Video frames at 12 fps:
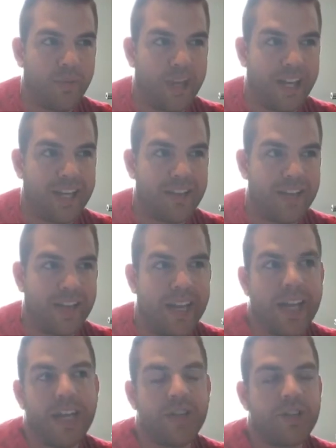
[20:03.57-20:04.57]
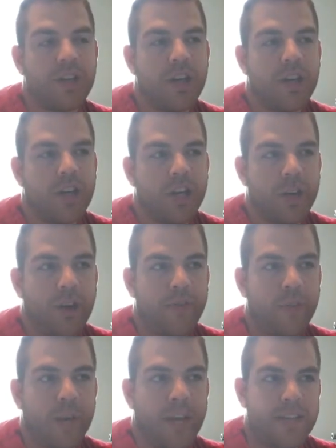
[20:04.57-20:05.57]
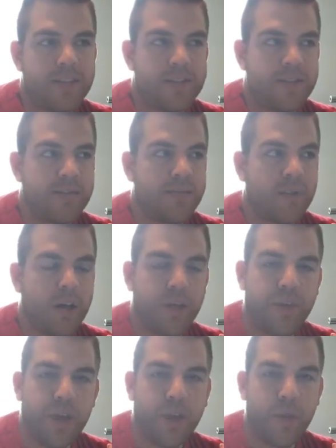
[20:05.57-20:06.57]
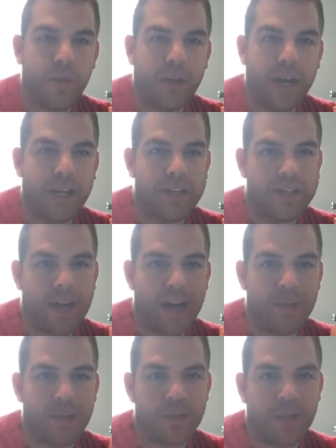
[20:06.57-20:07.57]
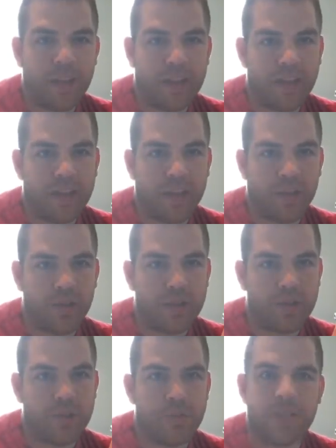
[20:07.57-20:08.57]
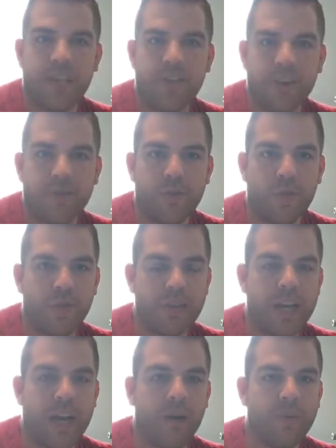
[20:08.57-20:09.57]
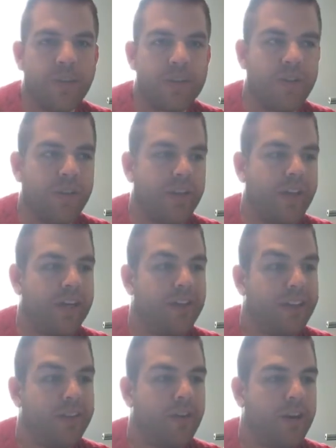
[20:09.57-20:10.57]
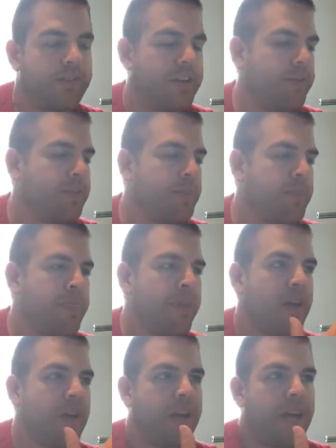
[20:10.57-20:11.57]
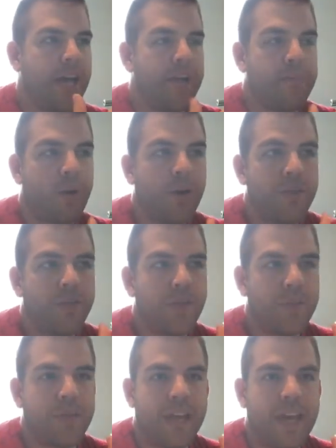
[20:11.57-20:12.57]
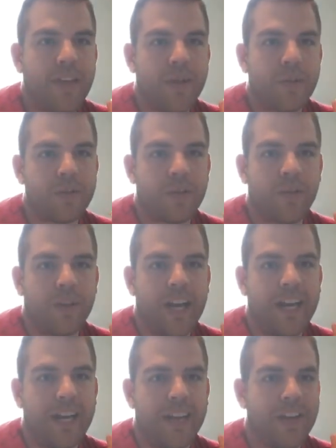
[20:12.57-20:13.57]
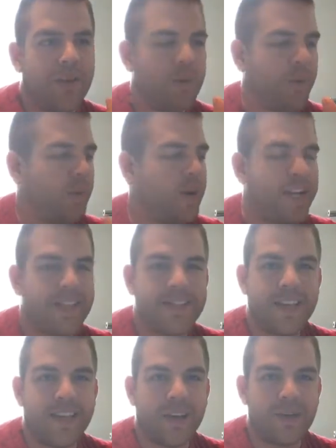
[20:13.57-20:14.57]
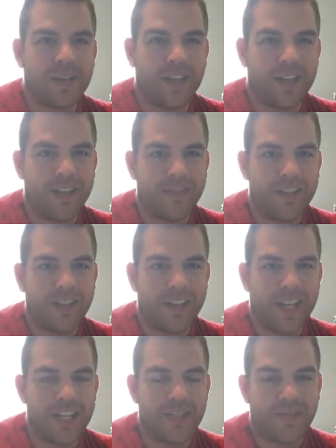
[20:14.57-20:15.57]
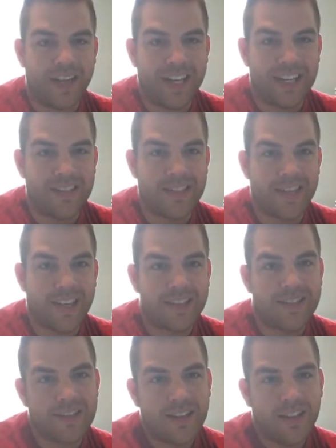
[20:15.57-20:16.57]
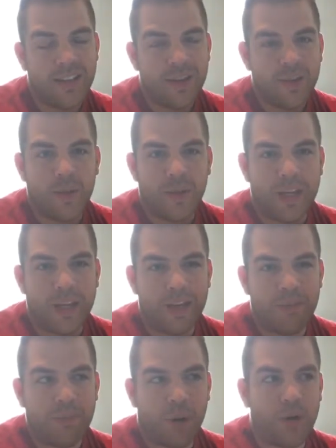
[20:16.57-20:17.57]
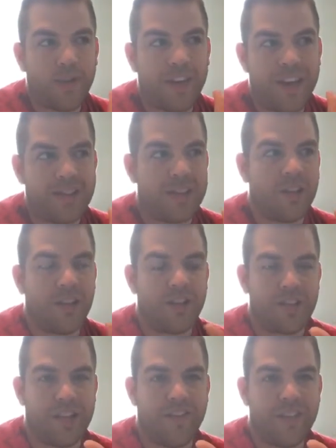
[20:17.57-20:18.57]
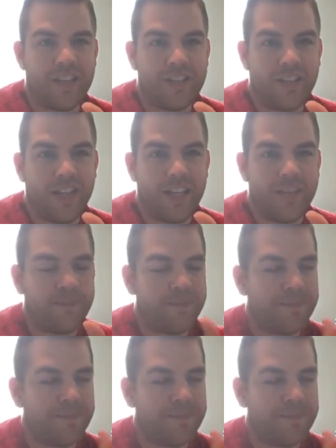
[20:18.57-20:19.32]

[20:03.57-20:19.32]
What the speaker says: When I get to that age, everyone has a thought in their mind as to how much money that they want to save up for retirement so that they can live off of. And part of the plan that was created, number one, it said that I was going to live until the age of 96. Part of that is a longevity study,